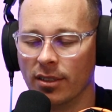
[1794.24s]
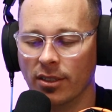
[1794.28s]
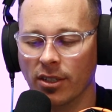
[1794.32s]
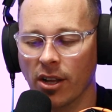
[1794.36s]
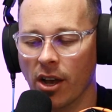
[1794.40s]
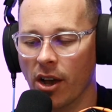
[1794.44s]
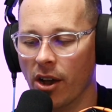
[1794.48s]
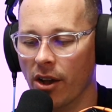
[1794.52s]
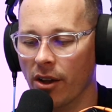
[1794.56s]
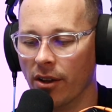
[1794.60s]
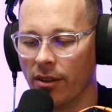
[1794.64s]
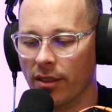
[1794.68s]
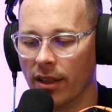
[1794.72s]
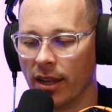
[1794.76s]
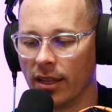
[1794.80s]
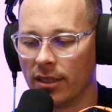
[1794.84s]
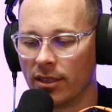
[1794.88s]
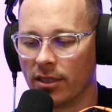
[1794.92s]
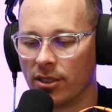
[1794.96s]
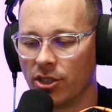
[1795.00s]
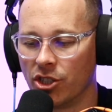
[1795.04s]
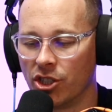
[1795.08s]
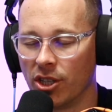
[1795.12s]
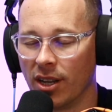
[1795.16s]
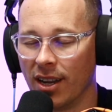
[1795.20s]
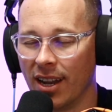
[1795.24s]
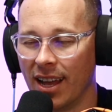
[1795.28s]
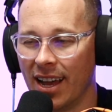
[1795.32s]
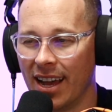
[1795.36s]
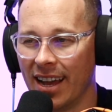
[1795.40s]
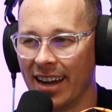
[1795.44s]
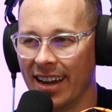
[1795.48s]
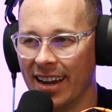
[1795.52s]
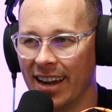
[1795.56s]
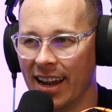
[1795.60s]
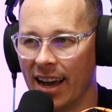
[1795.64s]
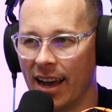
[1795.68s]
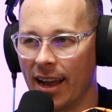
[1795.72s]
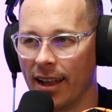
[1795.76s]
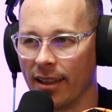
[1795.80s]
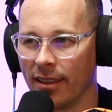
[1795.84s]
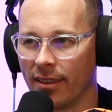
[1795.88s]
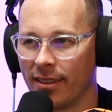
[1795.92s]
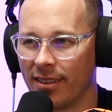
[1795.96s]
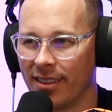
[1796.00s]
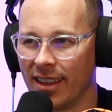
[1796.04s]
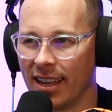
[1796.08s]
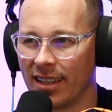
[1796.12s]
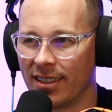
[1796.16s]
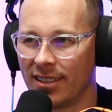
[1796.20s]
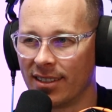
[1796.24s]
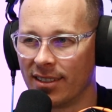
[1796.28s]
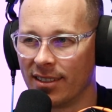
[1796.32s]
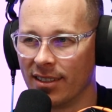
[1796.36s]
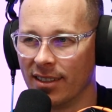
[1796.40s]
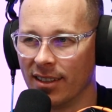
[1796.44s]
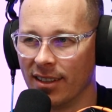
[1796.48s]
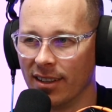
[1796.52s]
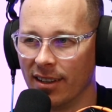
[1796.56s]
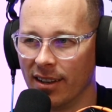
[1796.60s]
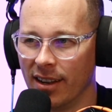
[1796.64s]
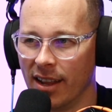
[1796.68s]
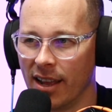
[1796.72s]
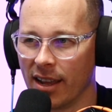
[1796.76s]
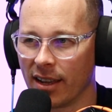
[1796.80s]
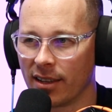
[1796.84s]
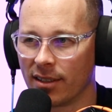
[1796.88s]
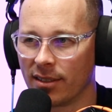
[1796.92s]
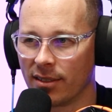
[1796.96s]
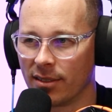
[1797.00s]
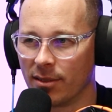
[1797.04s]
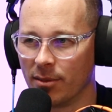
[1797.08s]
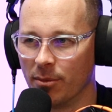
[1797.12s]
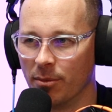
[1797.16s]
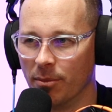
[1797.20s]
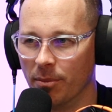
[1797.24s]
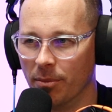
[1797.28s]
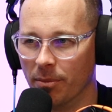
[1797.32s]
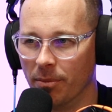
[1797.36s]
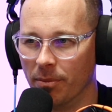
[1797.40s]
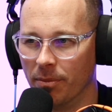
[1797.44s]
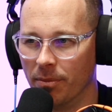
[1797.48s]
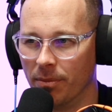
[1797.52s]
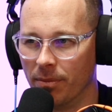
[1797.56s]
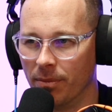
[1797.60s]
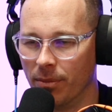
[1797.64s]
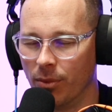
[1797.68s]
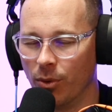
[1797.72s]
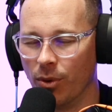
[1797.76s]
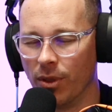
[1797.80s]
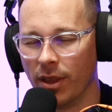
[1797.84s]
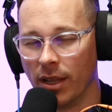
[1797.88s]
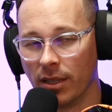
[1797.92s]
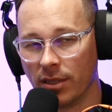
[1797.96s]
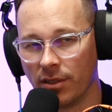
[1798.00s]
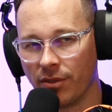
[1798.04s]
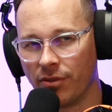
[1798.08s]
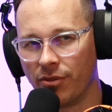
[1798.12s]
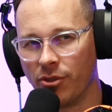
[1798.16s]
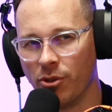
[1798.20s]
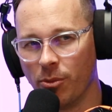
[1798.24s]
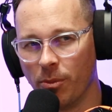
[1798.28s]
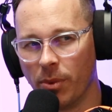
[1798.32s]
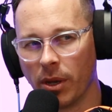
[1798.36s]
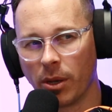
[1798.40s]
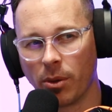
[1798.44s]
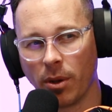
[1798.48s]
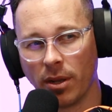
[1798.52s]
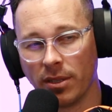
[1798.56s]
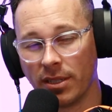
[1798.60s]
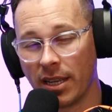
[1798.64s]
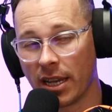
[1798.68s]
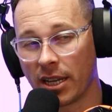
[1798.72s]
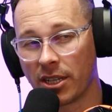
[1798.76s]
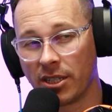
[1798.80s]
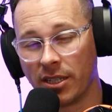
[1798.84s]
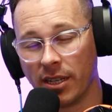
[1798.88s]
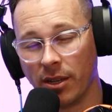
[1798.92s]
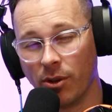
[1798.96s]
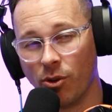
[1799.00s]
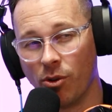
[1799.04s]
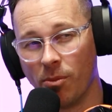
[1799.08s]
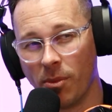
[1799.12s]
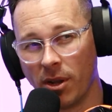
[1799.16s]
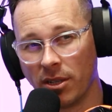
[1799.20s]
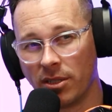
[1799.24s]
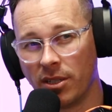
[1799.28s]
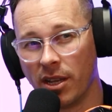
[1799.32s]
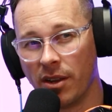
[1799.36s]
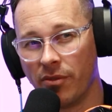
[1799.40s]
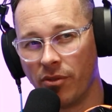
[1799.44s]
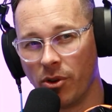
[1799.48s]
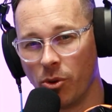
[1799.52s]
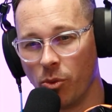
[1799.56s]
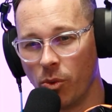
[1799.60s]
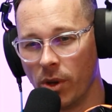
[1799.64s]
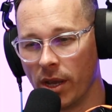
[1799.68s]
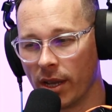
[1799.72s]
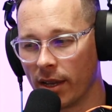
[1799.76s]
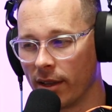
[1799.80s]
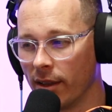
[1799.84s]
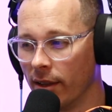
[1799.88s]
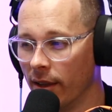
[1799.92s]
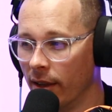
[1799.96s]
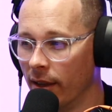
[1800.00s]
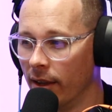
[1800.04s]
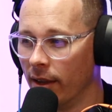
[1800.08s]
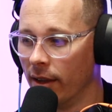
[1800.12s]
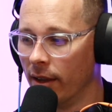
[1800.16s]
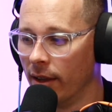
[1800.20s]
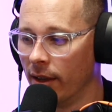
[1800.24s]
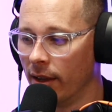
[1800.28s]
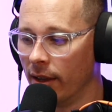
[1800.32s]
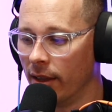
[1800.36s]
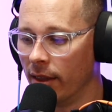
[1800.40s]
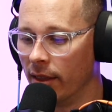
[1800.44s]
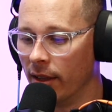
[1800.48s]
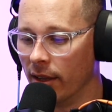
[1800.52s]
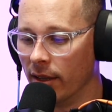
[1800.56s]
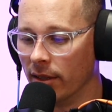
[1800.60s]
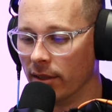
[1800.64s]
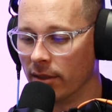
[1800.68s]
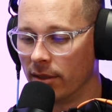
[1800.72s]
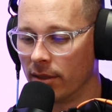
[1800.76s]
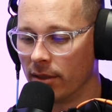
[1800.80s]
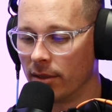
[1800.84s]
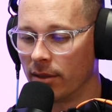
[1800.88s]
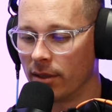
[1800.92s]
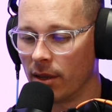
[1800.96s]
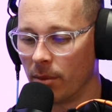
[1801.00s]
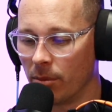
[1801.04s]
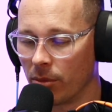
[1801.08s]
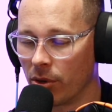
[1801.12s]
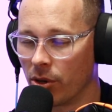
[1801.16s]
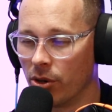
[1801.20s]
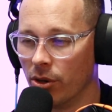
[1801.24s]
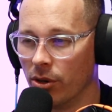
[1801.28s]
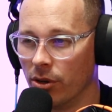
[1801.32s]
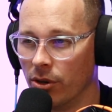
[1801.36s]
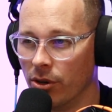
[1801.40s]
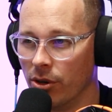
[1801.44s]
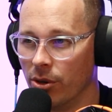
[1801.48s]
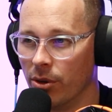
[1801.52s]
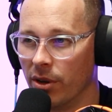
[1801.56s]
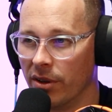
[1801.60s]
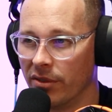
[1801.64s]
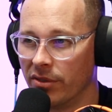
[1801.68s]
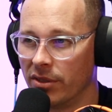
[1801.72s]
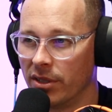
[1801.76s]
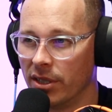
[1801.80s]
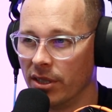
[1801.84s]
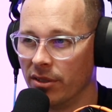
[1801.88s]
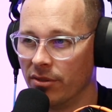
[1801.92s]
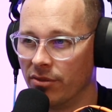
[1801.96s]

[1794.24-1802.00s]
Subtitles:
No, that's July 9th. That's the next. Well, there's a few big ones. Actually, almost every week there's some good UFC